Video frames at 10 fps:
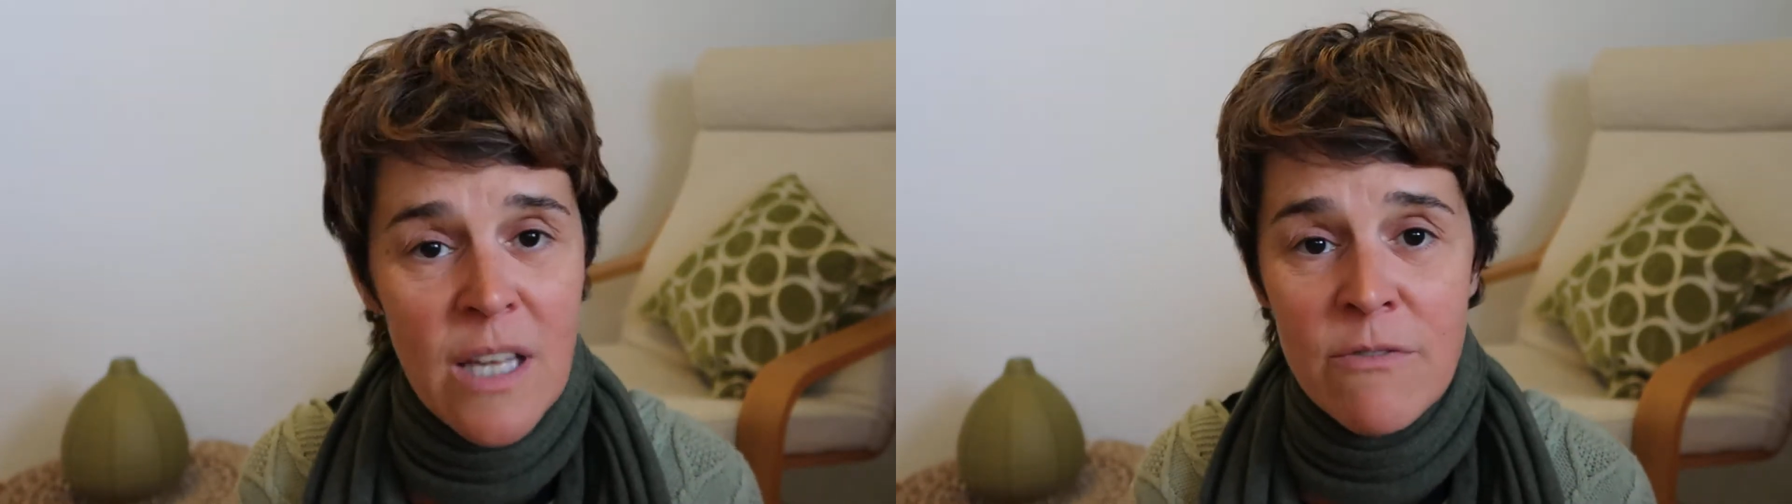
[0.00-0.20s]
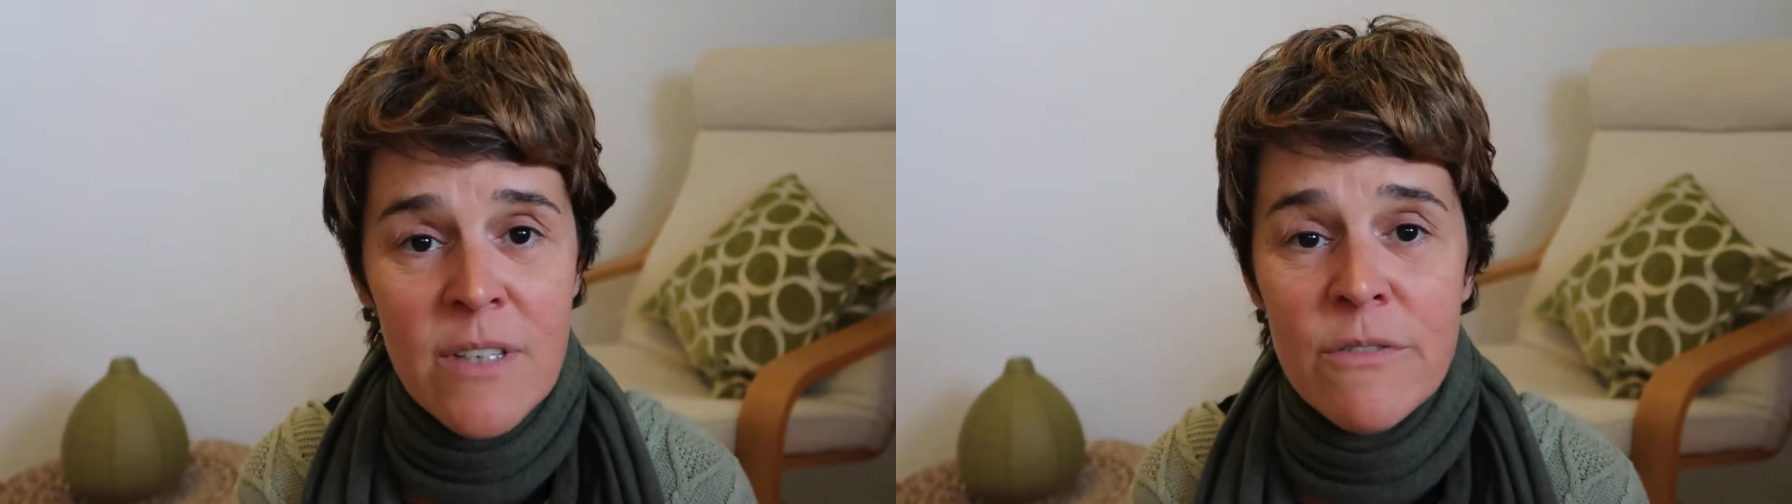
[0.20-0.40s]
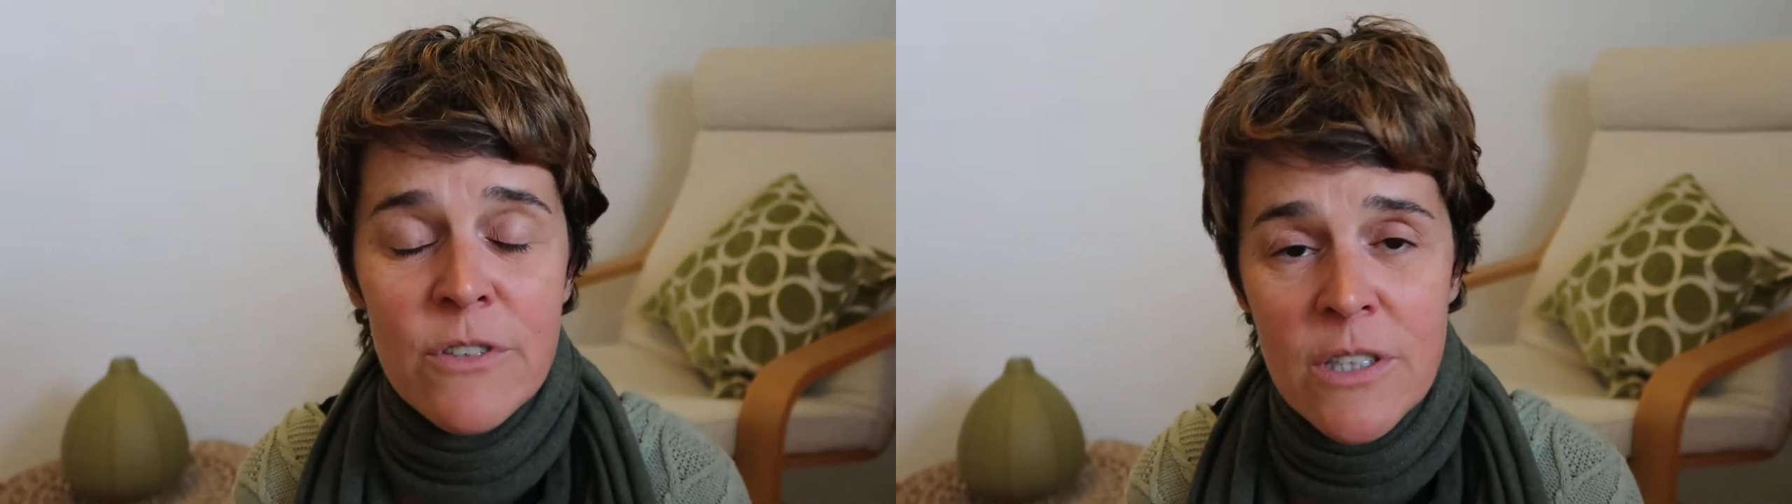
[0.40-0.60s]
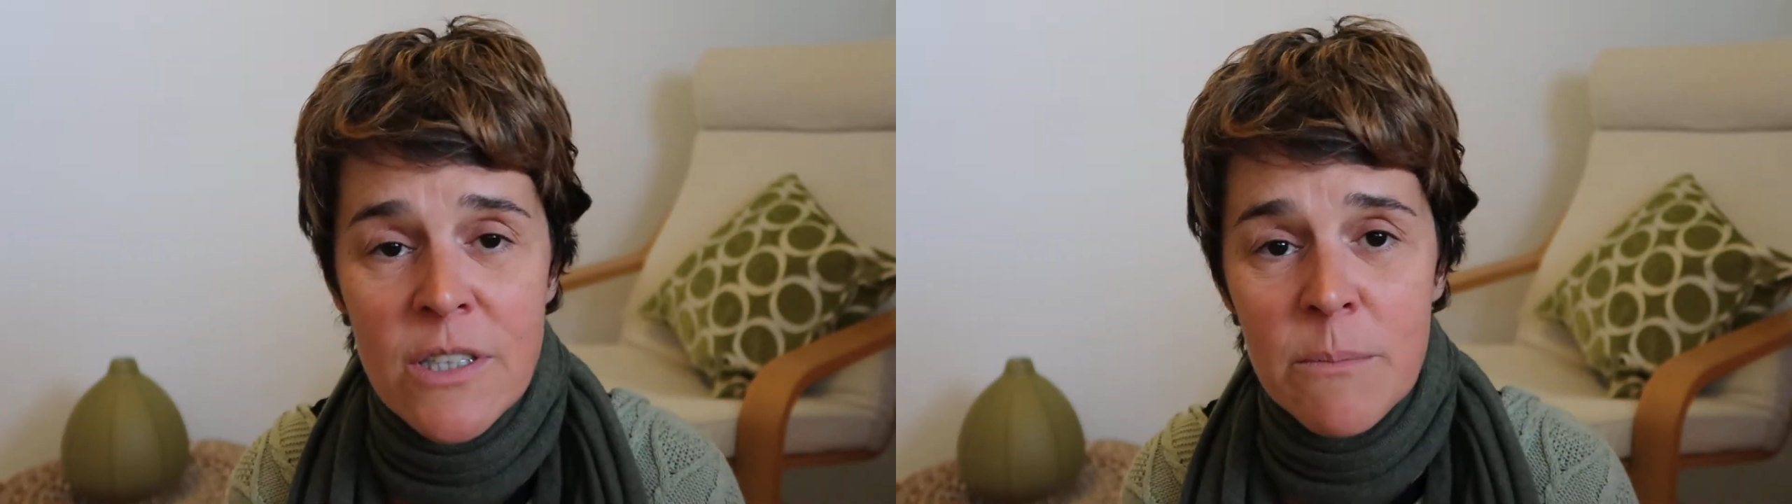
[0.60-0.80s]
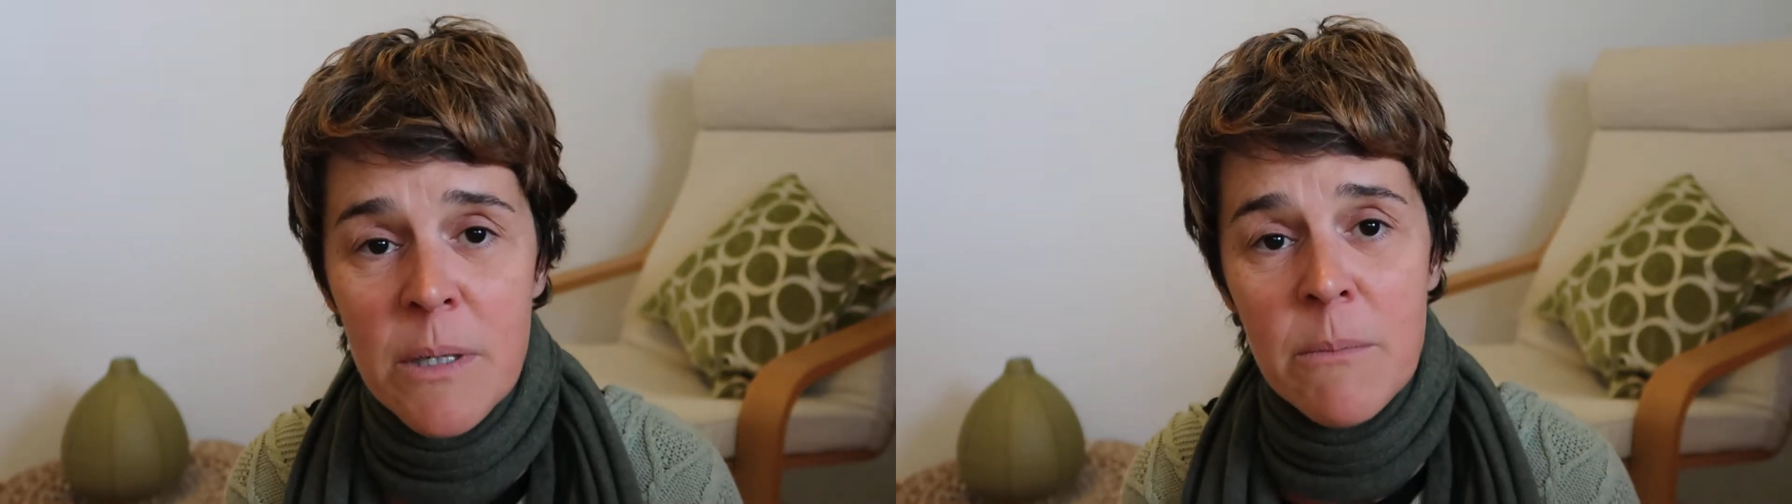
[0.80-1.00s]
have never
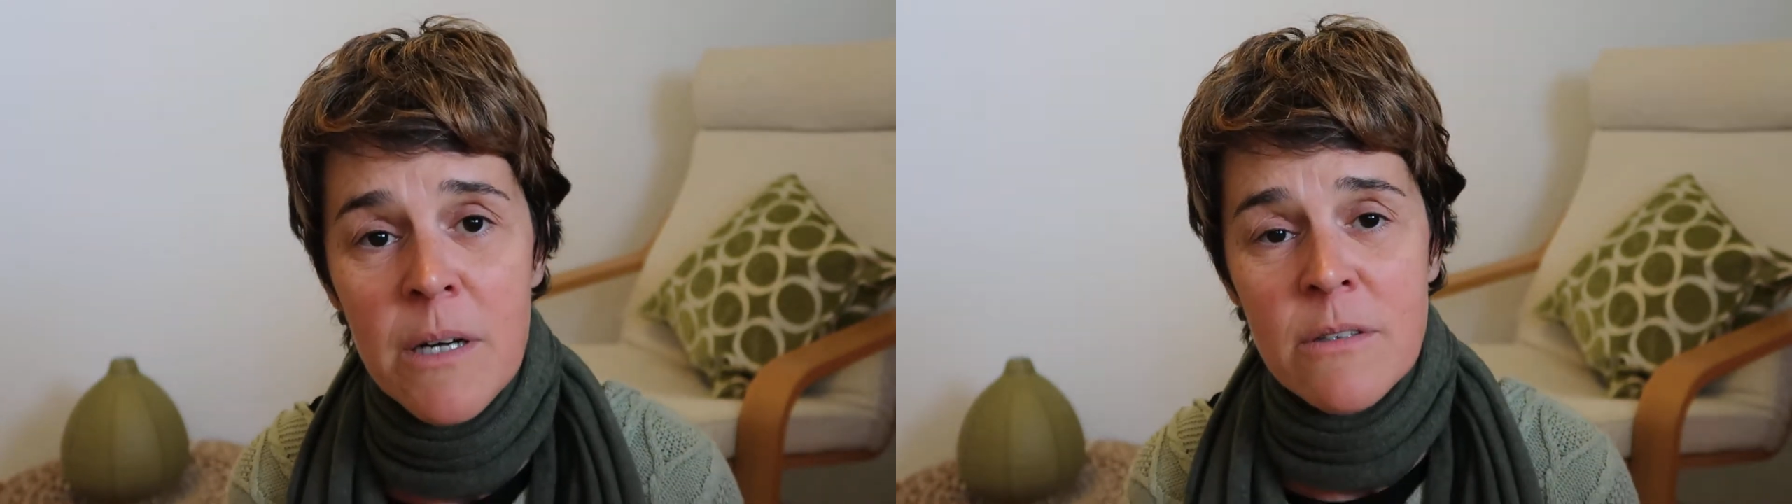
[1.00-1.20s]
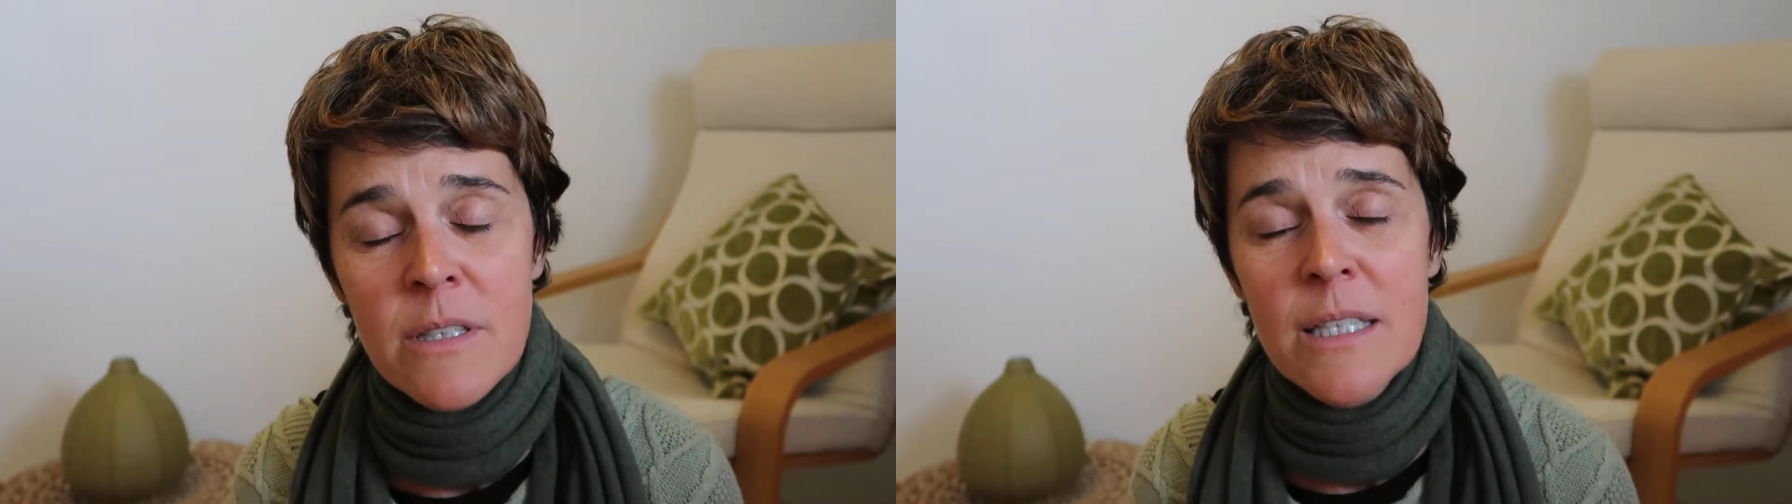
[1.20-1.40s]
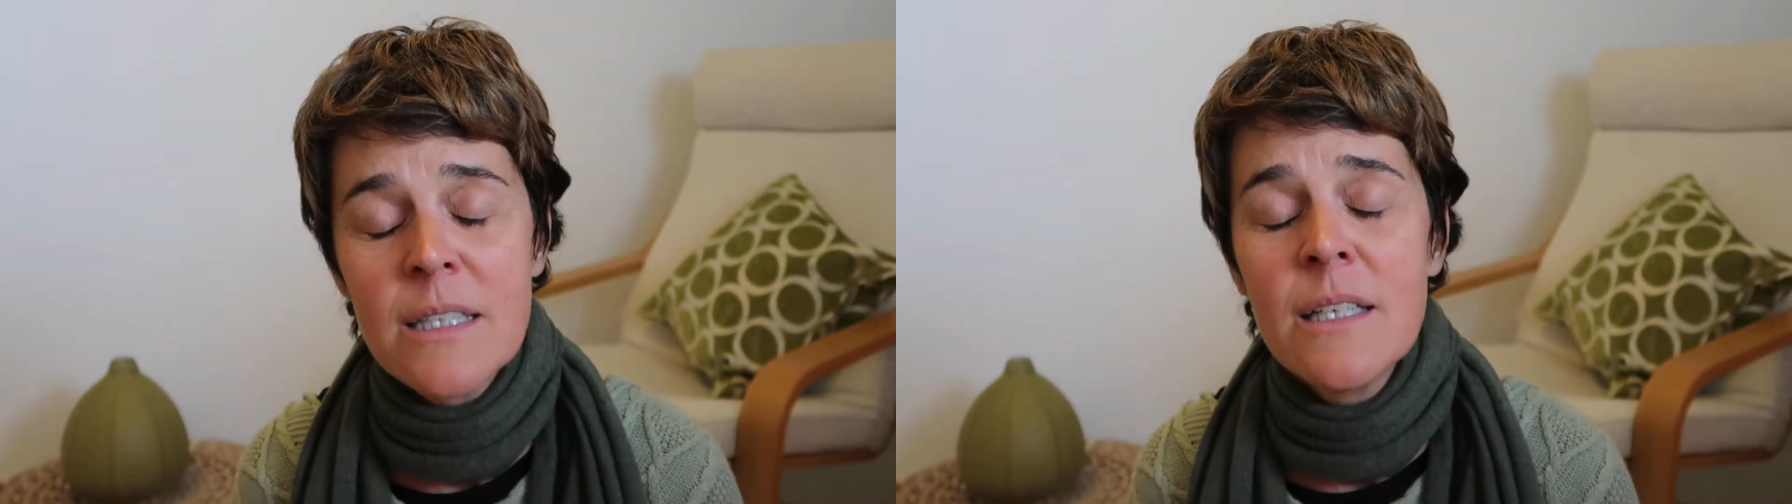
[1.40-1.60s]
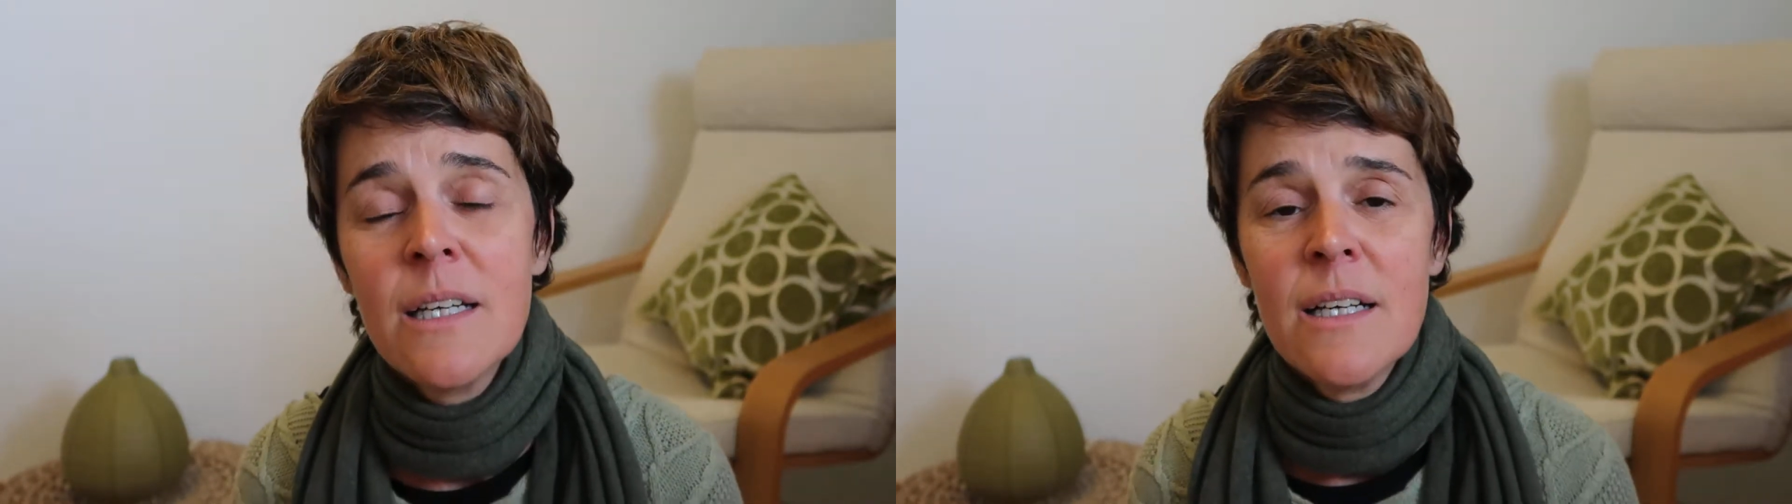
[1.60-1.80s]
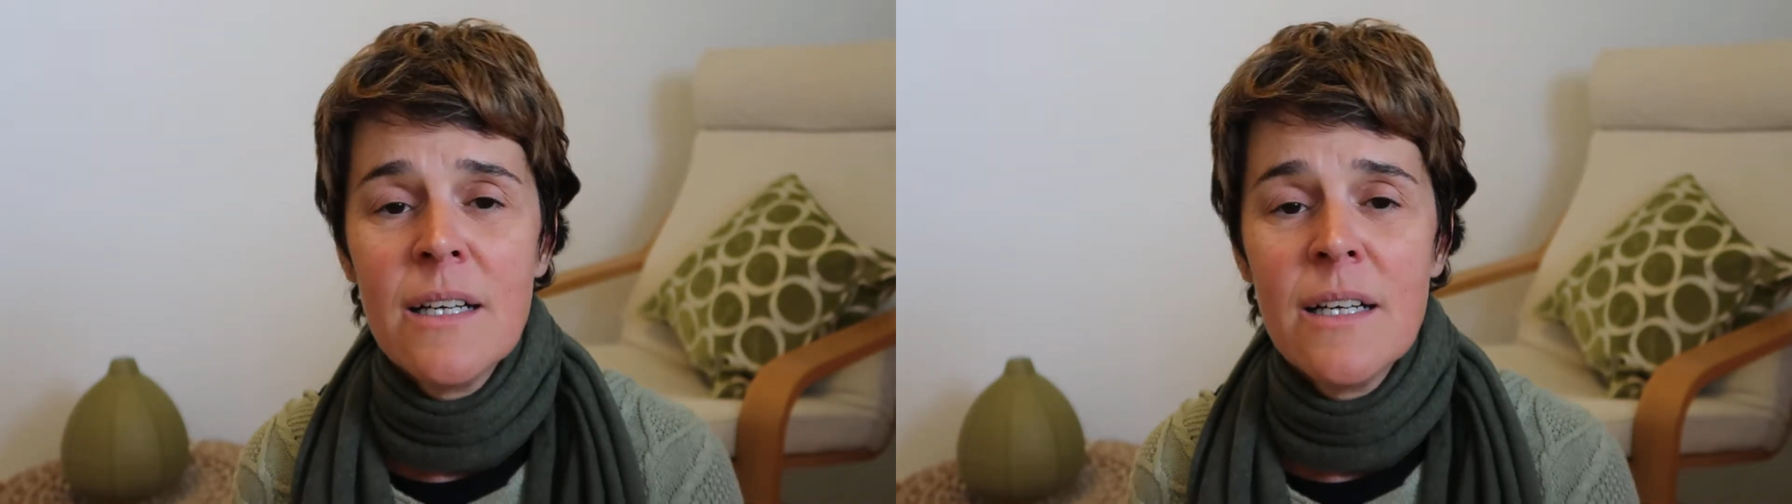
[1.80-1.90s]
heard about Byron Katie,